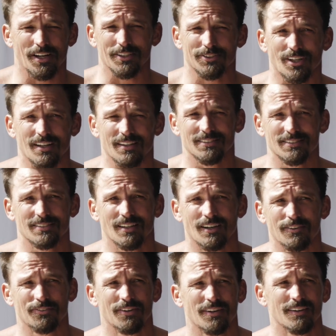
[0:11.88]
got to try this
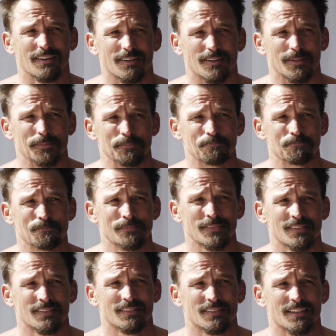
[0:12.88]
stuff.
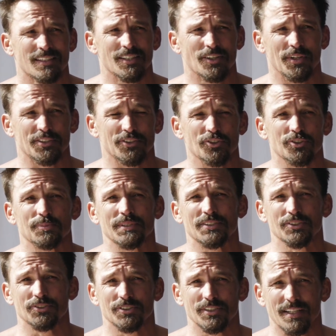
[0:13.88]
Introduced me
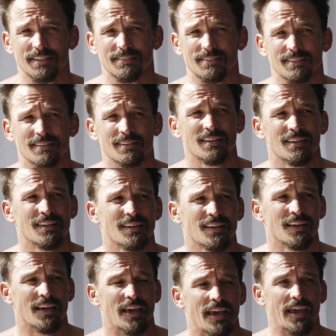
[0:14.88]
to Jason.
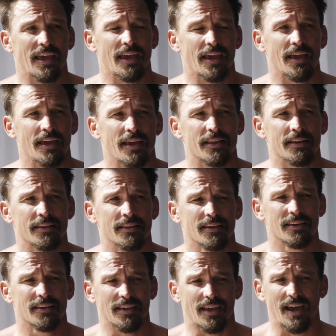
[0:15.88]
And
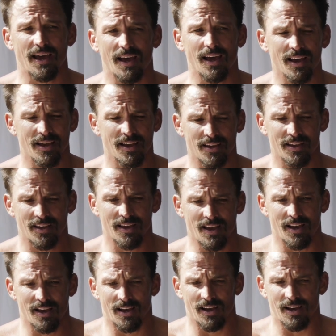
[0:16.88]
yeah,
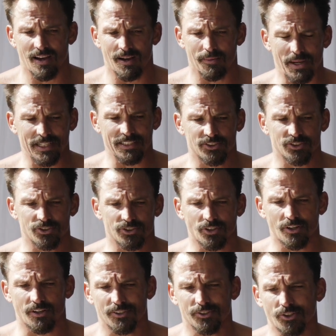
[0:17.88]
I
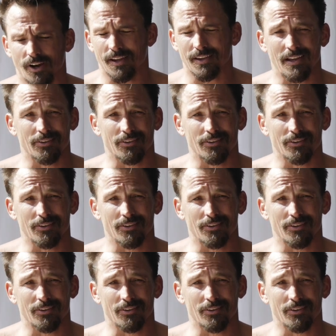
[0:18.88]
started trying